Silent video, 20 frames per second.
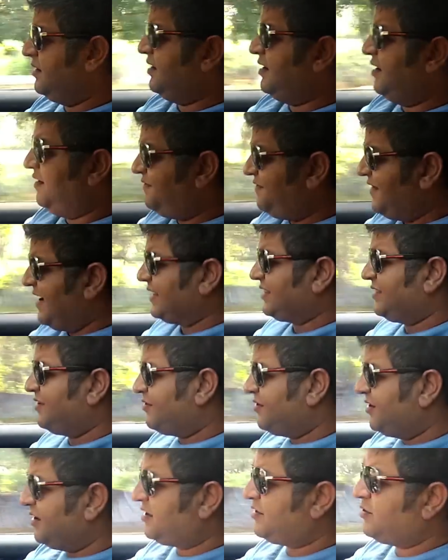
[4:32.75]
In fact, the
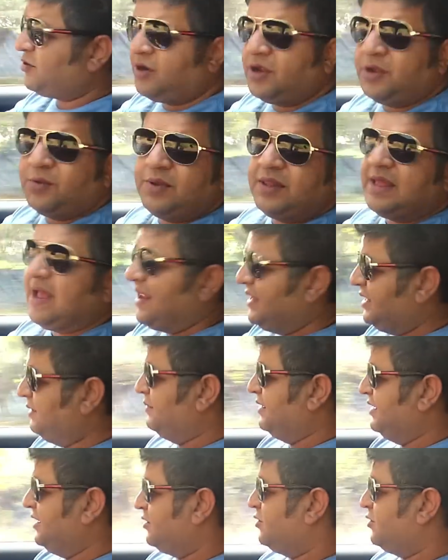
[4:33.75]
real story with any Mini